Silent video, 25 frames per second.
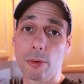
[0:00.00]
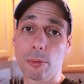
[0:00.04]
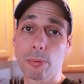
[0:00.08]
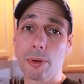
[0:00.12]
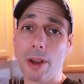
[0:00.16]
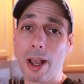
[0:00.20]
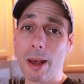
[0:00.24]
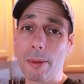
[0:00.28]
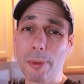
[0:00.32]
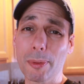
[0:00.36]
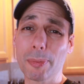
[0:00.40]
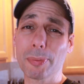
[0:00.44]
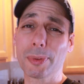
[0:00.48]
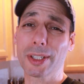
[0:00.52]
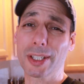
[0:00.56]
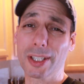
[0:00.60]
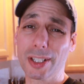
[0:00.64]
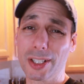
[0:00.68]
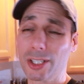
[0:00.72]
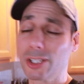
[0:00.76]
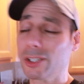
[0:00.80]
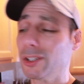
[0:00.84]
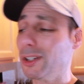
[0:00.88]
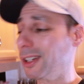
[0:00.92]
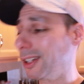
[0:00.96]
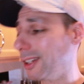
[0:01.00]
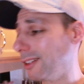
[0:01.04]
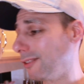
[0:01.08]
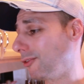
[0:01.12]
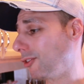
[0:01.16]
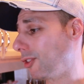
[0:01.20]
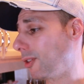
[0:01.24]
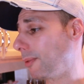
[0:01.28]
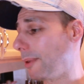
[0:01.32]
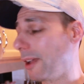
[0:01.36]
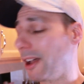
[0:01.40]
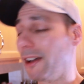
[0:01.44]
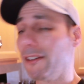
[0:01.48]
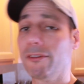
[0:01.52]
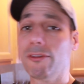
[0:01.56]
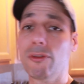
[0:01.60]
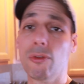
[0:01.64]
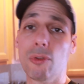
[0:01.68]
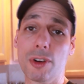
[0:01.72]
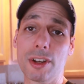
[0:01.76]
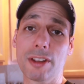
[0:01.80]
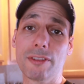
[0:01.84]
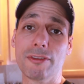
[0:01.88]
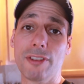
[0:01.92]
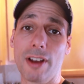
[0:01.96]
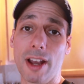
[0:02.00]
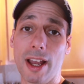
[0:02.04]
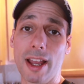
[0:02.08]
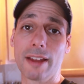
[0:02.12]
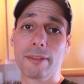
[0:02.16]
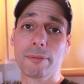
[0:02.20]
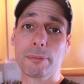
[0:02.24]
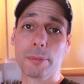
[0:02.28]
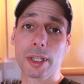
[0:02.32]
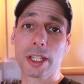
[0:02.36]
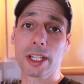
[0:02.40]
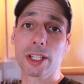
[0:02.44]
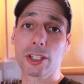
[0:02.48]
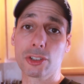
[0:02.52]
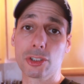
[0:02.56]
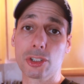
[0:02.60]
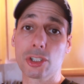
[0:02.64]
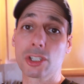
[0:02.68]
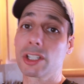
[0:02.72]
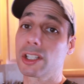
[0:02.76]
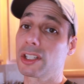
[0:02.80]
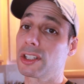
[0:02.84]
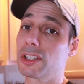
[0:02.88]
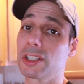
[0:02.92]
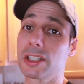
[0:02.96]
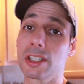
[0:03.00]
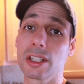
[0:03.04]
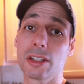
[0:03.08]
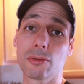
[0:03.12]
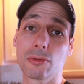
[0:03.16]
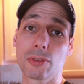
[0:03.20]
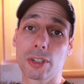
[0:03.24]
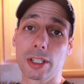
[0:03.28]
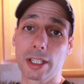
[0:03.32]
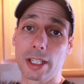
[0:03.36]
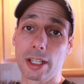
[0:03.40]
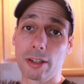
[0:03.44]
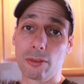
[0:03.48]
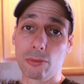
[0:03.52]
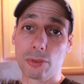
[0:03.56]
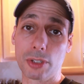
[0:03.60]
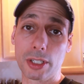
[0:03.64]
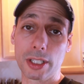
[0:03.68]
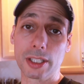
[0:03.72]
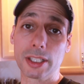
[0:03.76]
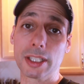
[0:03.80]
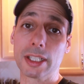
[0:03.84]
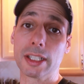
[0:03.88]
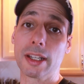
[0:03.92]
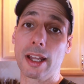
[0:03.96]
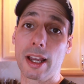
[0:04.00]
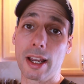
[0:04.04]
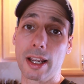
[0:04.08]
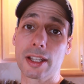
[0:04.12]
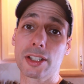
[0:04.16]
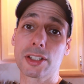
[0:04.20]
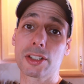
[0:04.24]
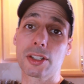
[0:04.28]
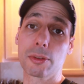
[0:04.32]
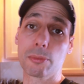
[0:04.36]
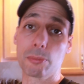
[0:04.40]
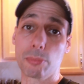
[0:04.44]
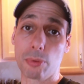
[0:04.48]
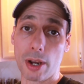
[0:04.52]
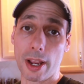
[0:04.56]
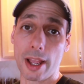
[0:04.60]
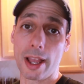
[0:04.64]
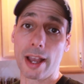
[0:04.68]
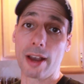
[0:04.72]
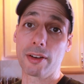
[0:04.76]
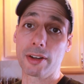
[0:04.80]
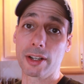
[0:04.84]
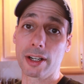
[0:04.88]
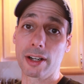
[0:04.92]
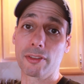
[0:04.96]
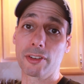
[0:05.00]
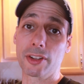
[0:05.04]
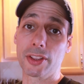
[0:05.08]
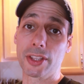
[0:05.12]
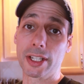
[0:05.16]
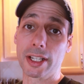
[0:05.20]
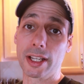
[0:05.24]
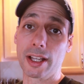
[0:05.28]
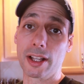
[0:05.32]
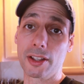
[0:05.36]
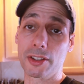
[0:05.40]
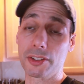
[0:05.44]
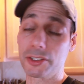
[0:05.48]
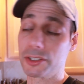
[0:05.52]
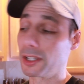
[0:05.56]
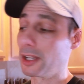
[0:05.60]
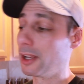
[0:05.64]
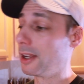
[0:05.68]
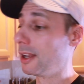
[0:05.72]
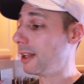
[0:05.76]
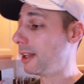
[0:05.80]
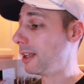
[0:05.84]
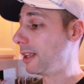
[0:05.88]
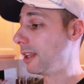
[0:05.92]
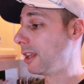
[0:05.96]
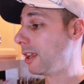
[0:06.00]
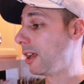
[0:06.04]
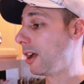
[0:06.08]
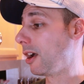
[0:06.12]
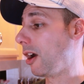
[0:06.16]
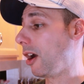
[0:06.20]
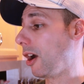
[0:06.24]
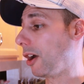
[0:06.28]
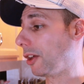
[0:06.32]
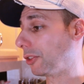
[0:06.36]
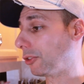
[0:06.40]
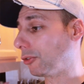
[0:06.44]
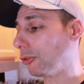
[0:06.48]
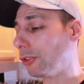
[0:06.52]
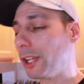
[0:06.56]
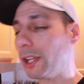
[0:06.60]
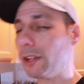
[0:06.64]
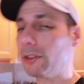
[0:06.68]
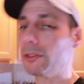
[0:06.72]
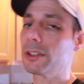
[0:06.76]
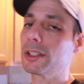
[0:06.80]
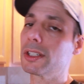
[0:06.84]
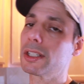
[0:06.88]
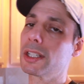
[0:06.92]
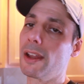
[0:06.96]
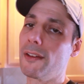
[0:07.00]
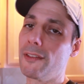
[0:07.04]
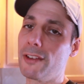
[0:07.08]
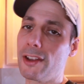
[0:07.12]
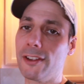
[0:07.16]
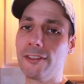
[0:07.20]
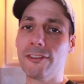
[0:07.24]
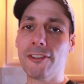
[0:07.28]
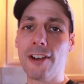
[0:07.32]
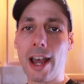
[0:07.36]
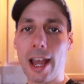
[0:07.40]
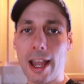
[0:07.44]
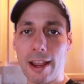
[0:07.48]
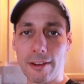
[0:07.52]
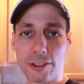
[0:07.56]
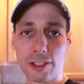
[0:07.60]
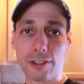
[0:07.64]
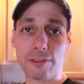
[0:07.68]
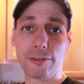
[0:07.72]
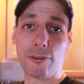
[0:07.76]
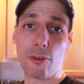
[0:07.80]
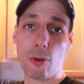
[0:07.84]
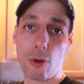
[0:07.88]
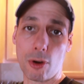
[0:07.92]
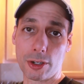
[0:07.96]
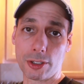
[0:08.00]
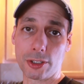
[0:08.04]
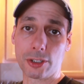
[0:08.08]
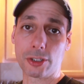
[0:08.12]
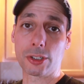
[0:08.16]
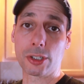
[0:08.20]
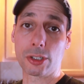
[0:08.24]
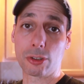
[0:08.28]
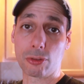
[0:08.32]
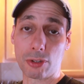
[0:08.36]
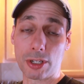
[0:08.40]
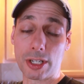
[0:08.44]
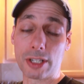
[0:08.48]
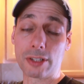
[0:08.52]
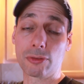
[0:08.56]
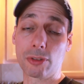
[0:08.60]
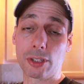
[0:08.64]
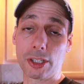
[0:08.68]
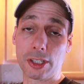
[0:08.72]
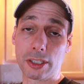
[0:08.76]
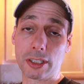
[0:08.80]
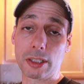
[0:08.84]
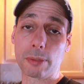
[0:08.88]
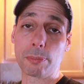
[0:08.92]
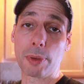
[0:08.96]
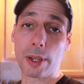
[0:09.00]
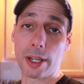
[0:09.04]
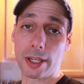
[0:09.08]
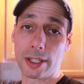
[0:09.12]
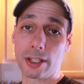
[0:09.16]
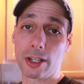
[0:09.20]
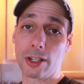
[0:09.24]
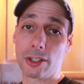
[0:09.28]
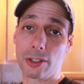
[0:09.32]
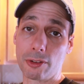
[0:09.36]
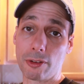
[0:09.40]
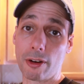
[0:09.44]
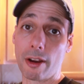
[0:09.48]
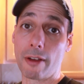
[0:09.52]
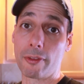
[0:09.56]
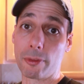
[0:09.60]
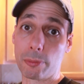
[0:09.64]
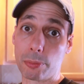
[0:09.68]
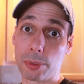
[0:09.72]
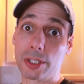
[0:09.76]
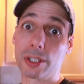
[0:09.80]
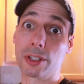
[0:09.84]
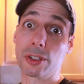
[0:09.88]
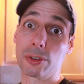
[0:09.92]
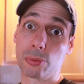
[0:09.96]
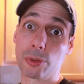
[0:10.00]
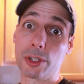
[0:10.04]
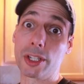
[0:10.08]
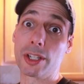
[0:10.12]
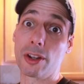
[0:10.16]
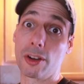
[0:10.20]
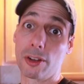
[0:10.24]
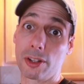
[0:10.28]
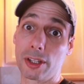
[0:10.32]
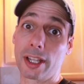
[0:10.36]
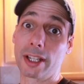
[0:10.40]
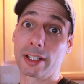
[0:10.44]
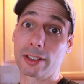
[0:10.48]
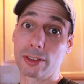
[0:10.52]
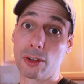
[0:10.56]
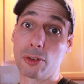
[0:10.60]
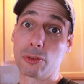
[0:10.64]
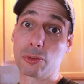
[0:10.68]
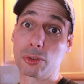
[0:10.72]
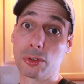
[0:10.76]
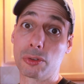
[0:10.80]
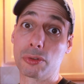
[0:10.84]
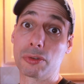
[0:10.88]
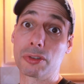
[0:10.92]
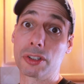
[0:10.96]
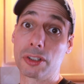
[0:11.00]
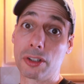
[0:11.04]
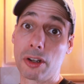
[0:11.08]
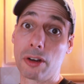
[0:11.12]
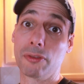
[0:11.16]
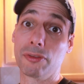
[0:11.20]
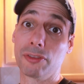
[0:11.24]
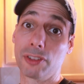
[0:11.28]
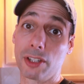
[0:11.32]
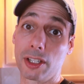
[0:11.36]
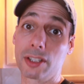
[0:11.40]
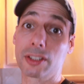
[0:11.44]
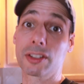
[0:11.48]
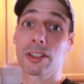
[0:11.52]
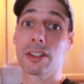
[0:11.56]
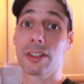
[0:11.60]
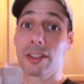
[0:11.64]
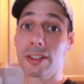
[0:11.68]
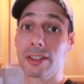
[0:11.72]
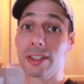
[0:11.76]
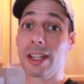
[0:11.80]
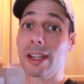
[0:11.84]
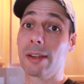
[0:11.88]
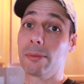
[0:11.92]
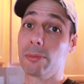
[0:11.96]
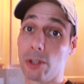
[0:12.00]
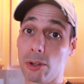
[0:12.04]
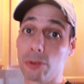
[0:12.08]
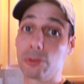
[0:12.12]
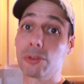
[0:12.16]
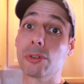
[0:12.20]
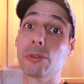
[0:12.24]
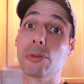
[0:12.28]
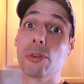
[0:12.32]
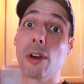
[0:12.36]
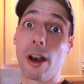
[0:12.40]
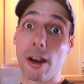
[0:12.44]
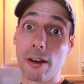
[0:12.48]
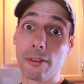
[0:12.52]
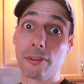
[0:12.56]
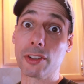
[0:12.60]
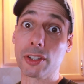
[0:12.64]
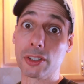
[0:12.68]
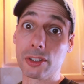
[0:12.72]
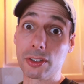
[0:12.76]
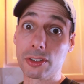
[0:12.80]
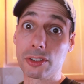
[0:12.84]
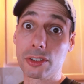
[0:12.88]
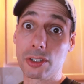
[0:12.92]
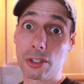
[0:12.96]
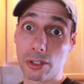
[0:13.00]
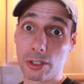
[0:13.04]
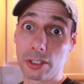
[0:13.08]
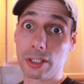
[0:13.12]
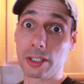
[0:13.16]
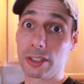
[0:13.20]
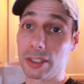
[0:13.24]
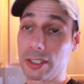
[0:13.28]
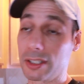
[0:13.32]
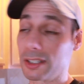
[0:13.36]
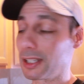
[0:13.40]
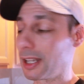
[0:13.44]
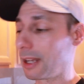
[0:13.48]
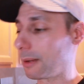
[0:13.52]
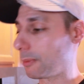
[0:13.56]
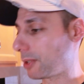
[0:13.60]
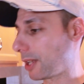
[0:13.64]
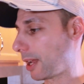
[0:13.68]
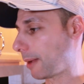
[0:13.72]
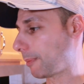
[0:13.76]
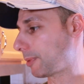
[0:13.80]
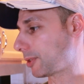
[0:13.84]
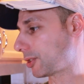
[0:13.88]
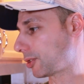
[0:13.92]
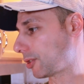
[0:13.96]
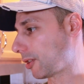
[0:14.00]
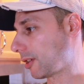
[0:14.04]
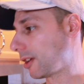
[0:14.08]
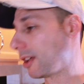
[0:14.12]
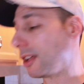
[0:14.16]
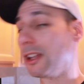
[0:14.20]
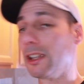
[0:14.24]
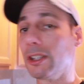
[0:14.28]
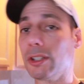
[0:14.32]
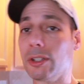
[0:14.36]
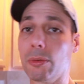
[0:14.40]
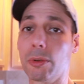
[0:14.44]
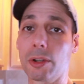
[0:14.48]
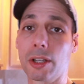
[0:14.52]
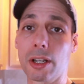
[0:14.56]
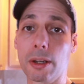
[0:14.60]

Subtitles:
We're probably going to cook it for about 45 minutes. You're going to see it get really nice and brown and everything else on 375 to 400 degrees, really depending on your oven, because we know like no two snowflakes are the same, no two ovens cook at the same temperature. So we're